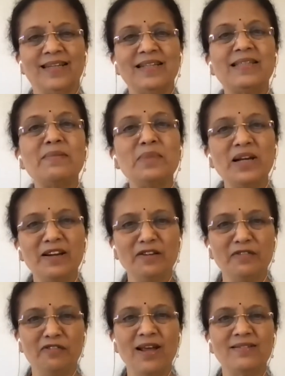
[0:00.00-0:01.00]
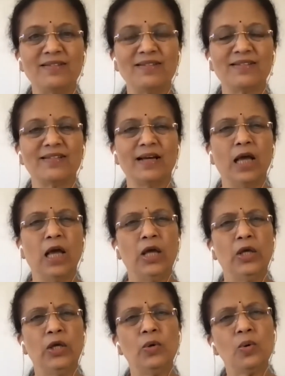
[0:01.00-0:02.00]
Similarly, friends,
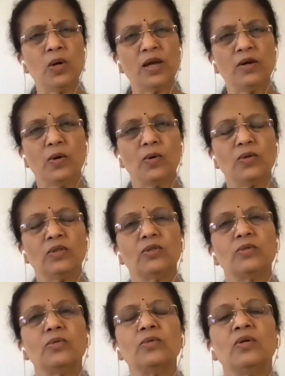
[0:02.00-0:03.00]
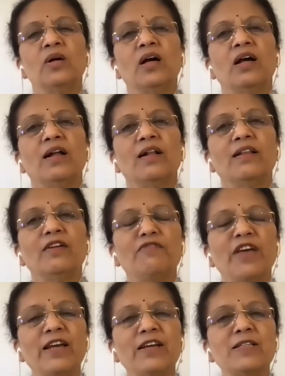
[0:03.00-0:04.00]
you can go through the
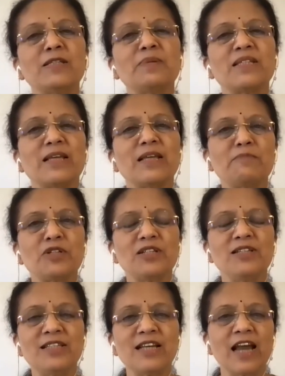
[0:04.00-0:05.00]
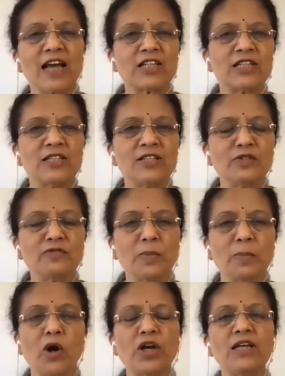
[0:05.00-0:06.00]
various perceptions and actions of the
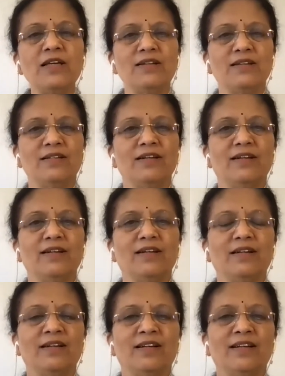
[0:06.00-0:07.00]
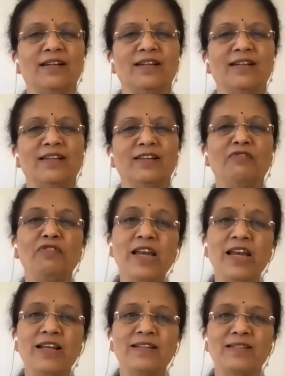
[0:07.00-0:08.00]
body, the
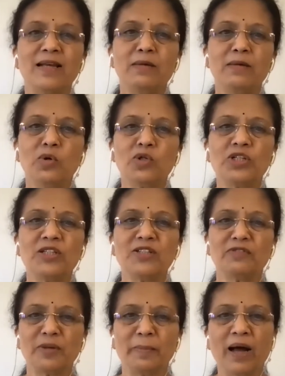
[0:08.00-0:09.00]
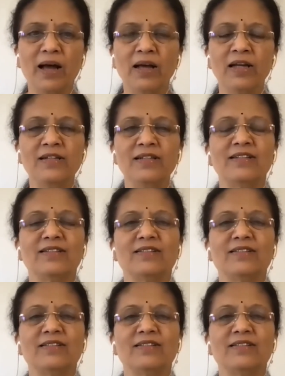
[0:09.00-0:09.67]
feelings and emotions of the mind,